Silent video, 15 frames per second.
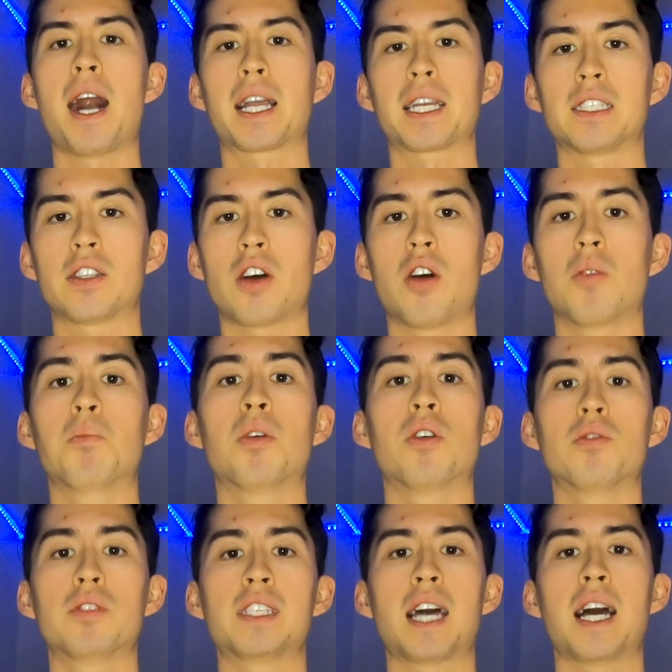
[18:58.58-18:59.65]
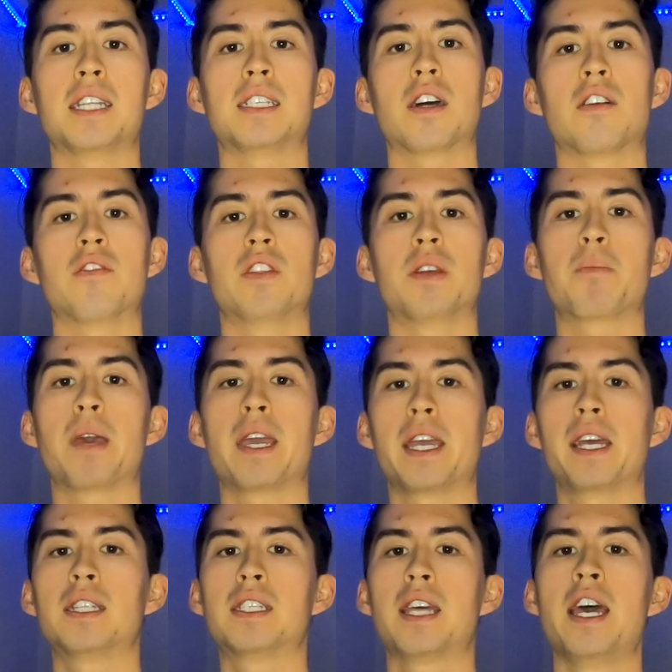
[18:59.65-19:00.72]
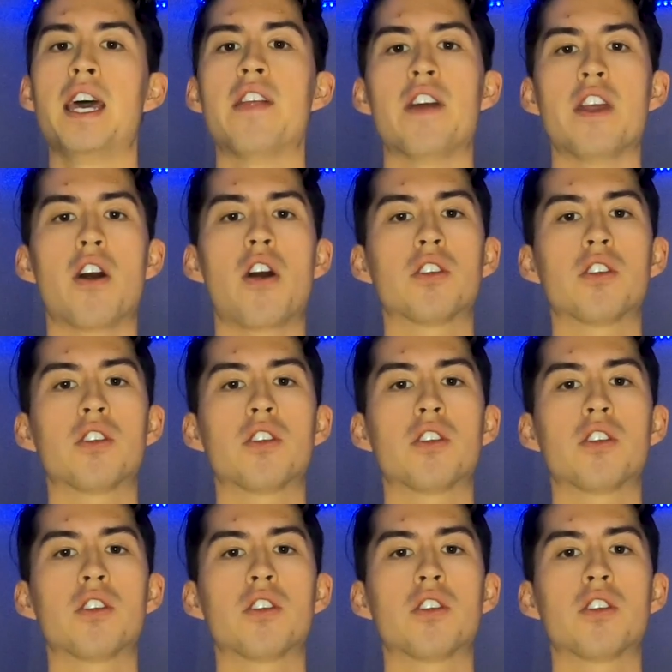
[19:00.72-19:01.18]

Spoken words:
pockets on both sides of the pants. They